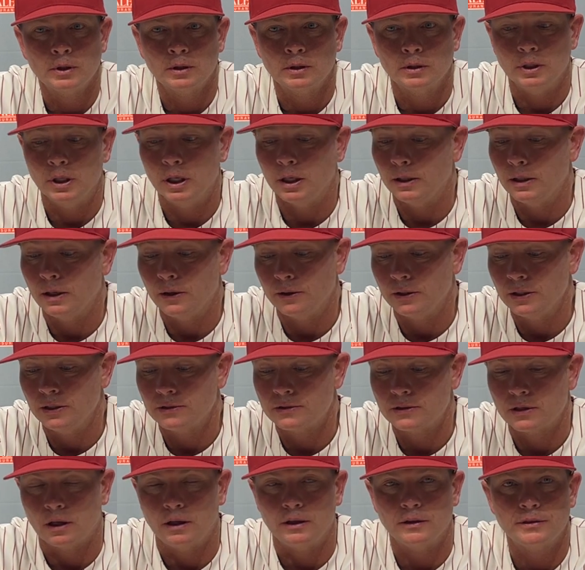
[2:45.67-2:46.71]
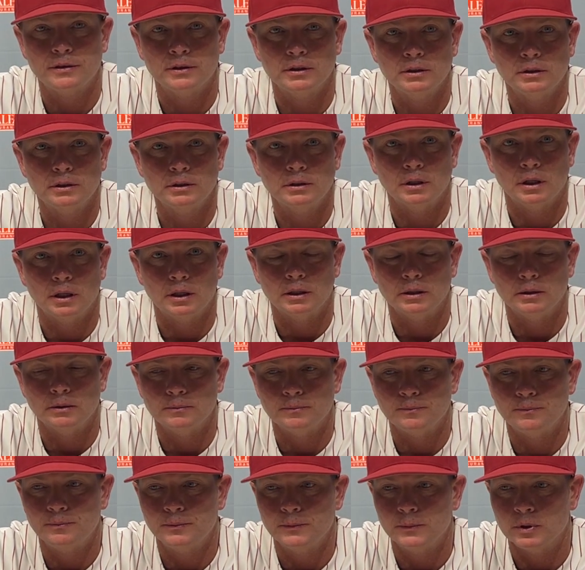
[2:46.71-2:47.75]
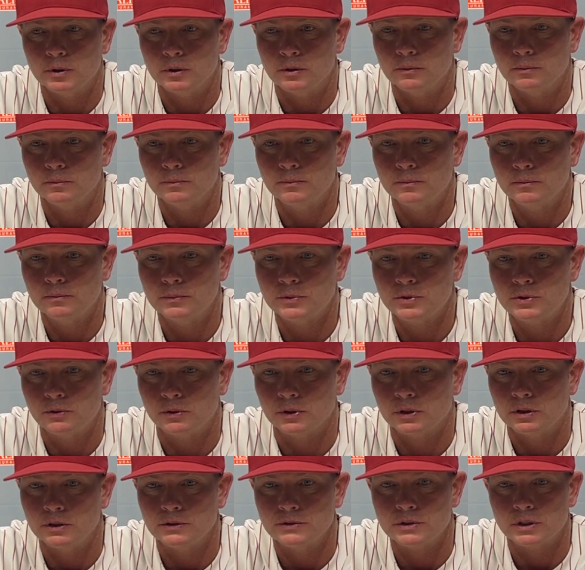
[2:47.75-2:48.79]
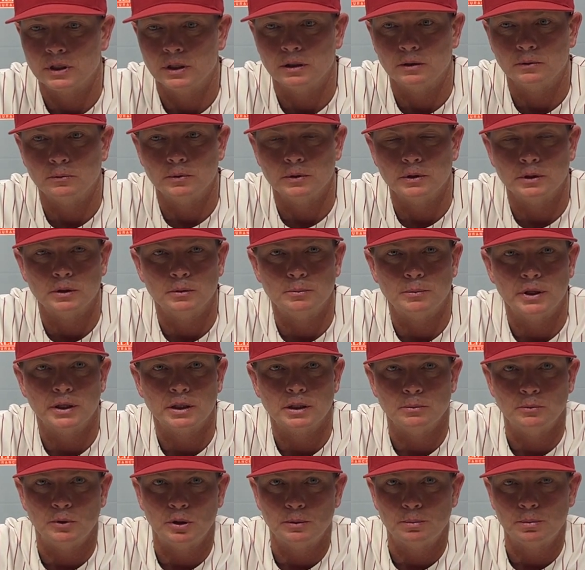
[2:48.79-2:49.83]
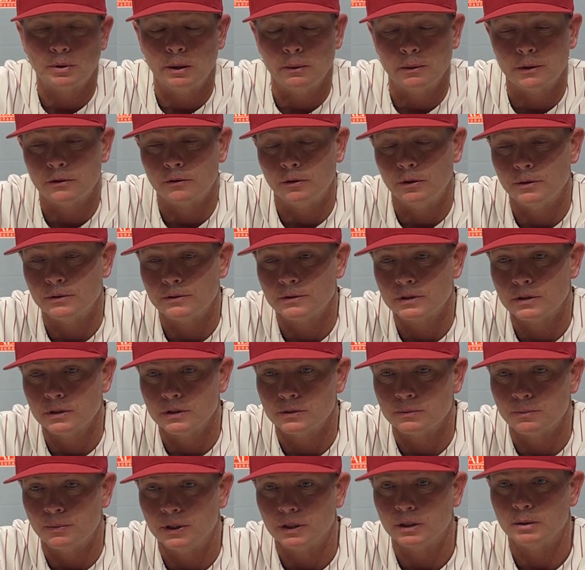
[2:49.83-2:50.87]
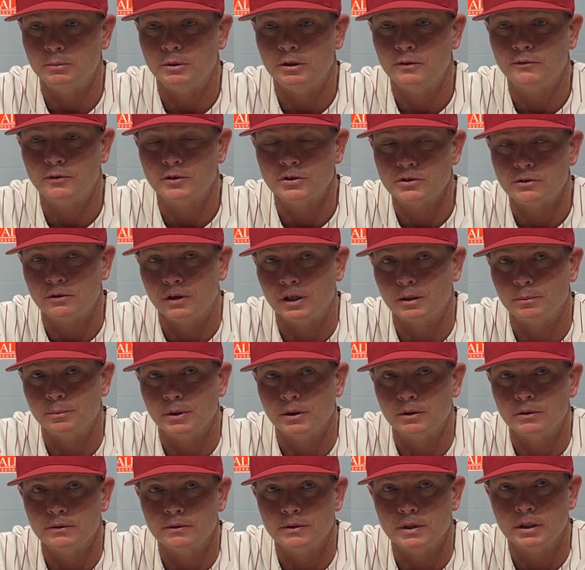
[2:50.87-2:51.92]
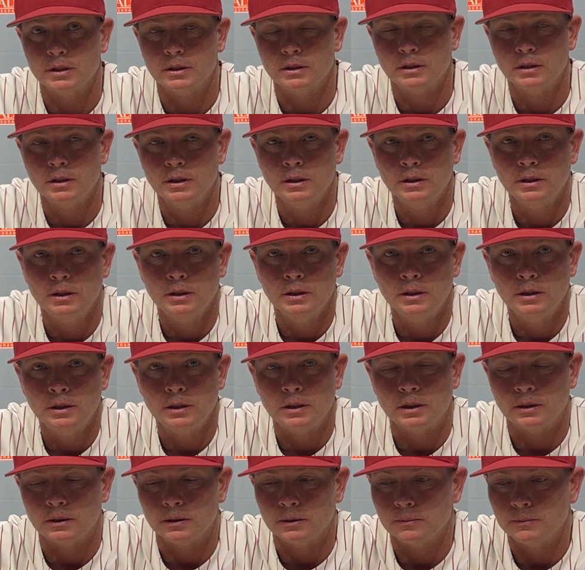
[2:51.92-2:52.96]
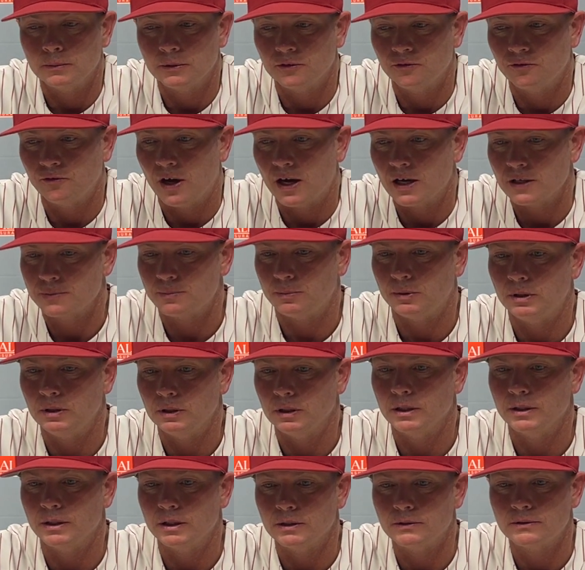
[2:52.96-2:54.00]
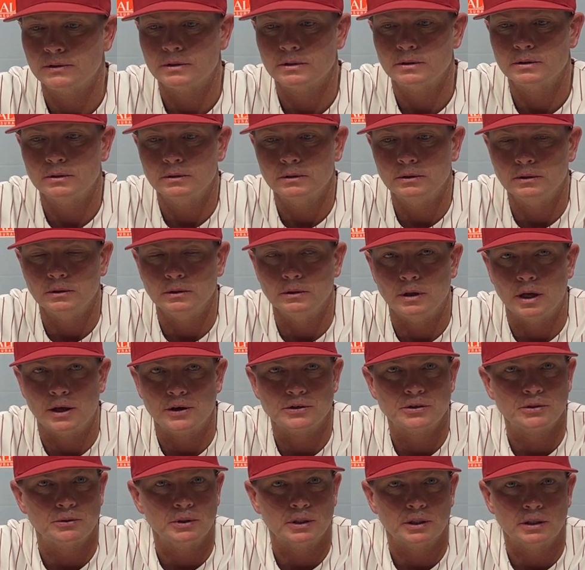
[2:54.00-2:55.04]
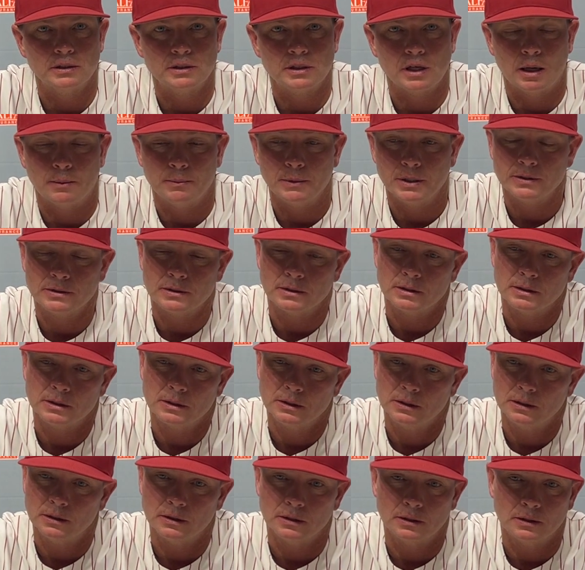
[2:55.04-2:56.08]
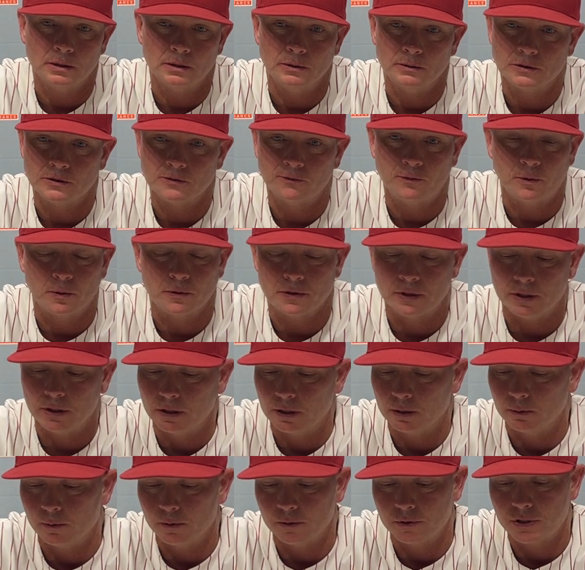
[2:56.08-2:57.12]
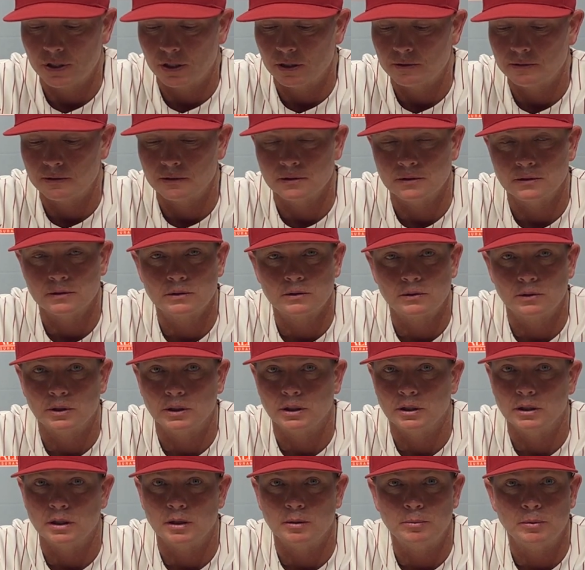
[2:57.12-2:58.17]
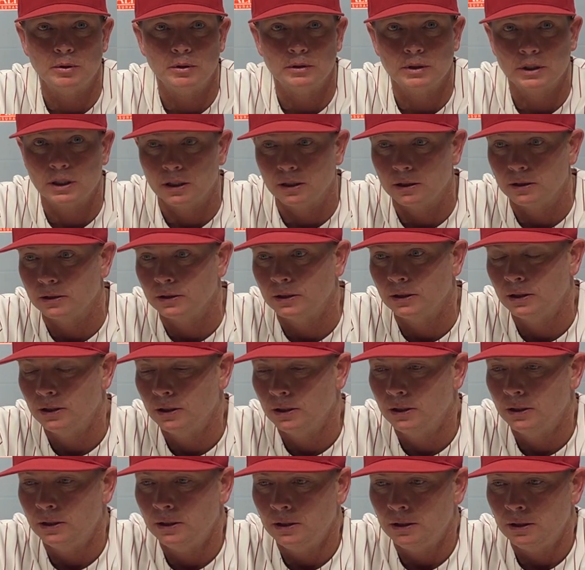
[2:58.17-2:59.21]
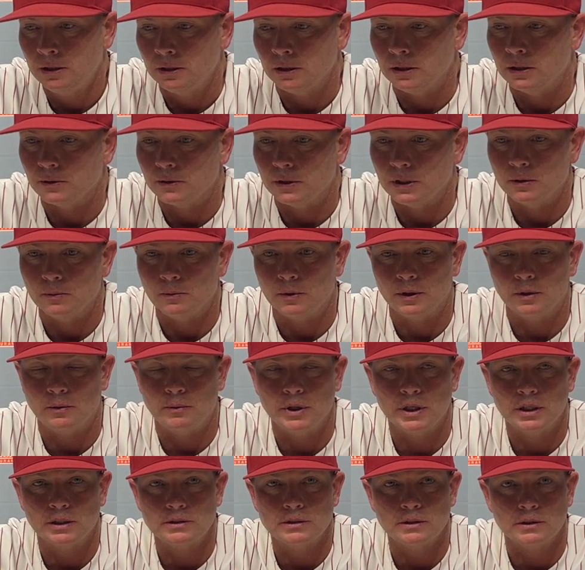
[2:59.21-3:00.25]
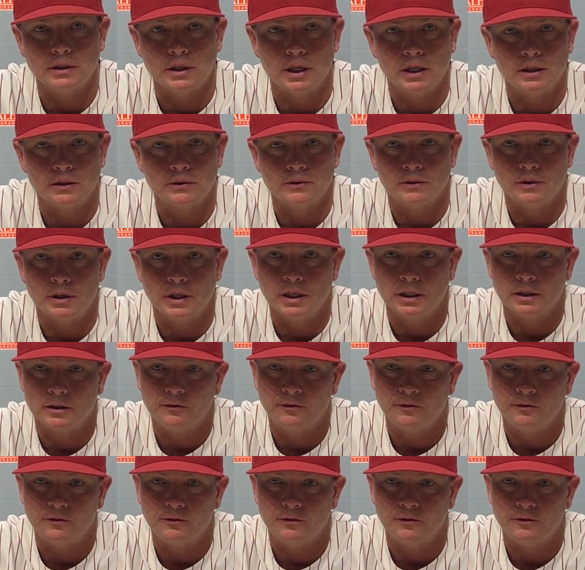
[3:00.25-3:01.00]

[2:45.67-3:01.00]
Yeah, no, he's healthy. You know, Strickland's got a really good breaking ball, probably throws his breaking ball for strike better than his fastball, and that's not a strength of Tommy's. And you know, it was the fourth inning, we were chasing crooked number and kind of, you know, didn't want to wait till the eighth or ninth.